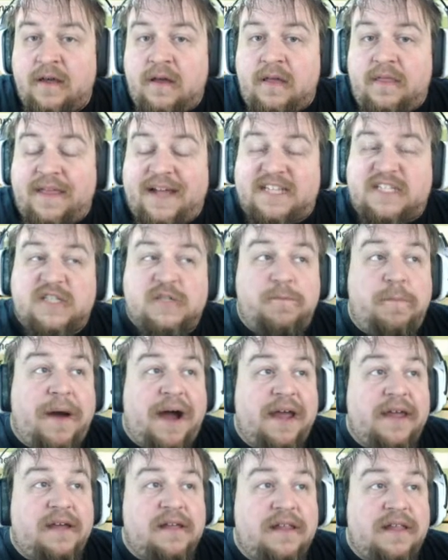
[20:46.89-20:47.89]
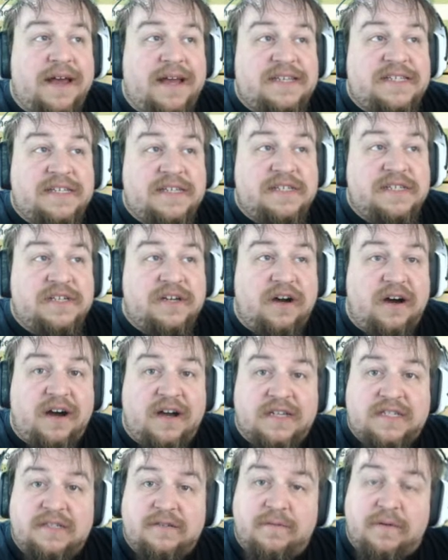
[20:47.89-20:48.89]
that spyglasses
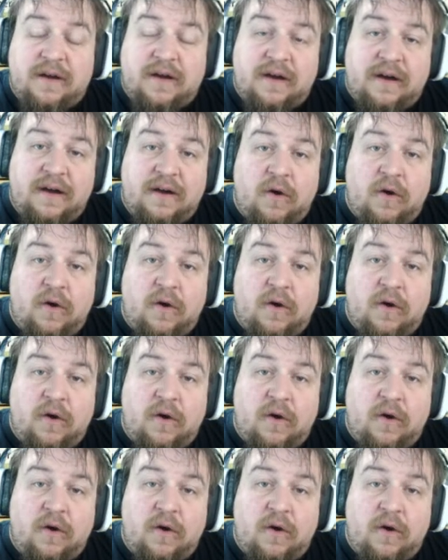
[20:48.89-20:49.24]
cost uh,